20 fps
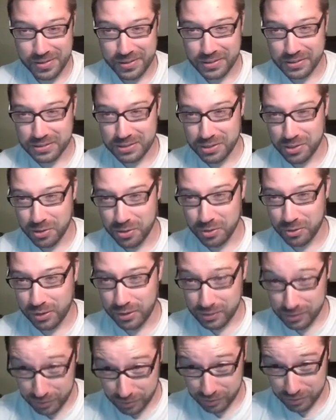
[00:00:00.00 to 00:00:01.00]
So
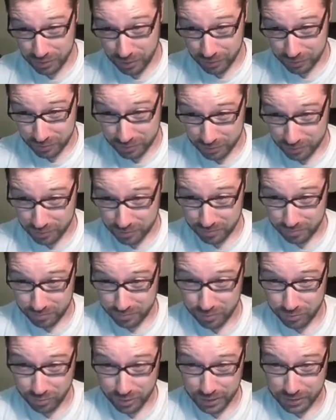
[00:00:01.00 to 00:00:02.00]
Lazare's Altar
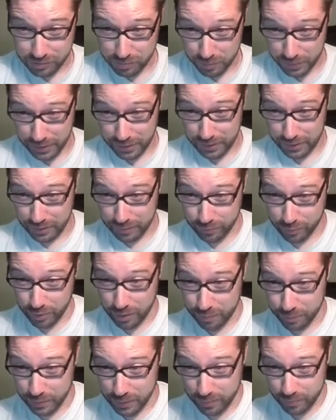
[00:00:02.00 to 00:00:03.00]
reads, beginning of your
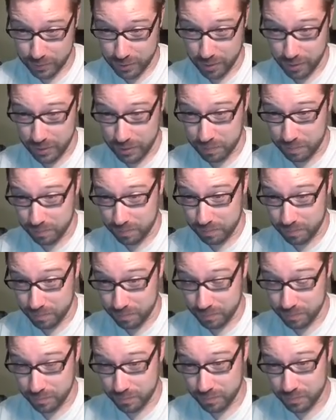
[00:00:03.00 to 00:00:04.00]
upkeep target,
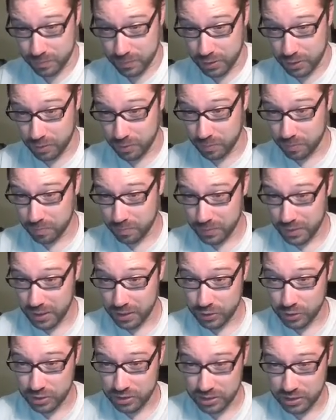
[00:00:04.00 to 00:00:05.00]

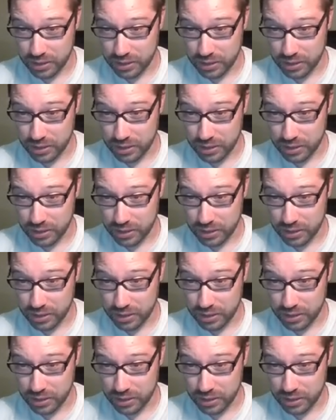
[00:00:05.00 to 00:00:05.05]
it just